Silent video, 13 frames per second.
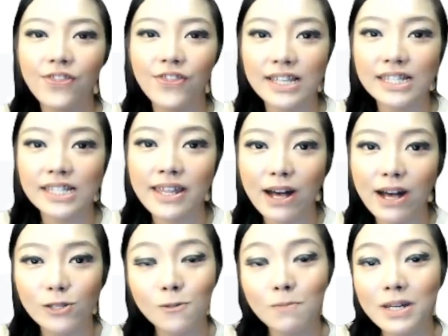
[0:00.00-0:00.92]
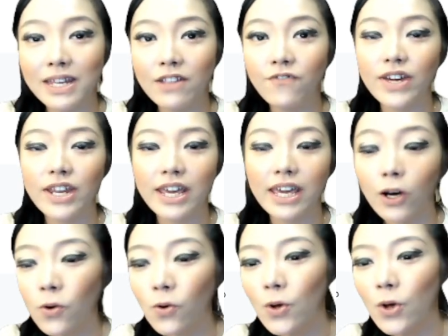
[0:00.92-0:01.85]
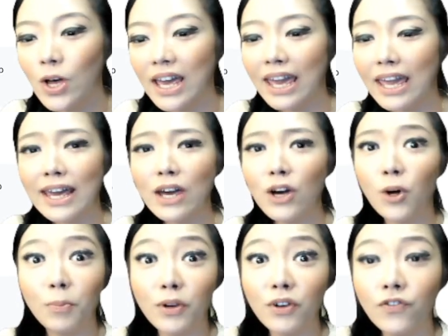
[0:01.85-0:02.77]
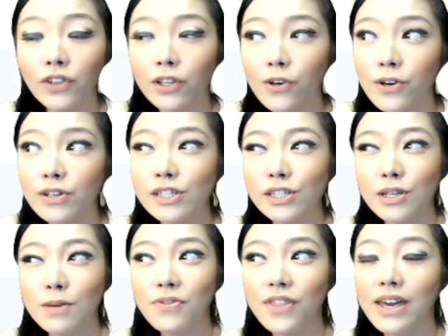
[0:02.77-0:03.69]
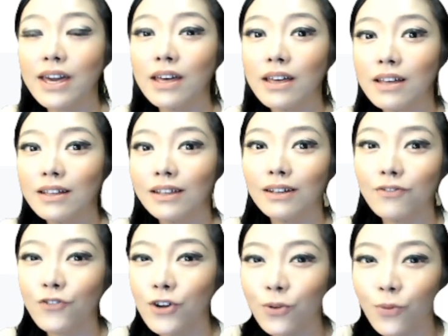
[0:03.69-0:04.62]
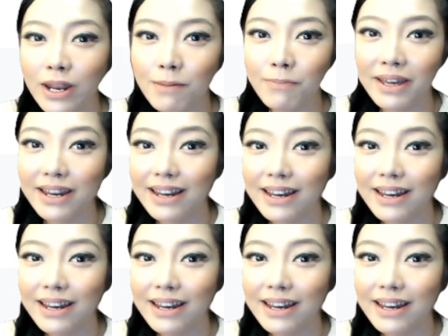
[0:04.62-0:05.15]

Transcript: this announcement and video and I hope you've learned something or quite a bit.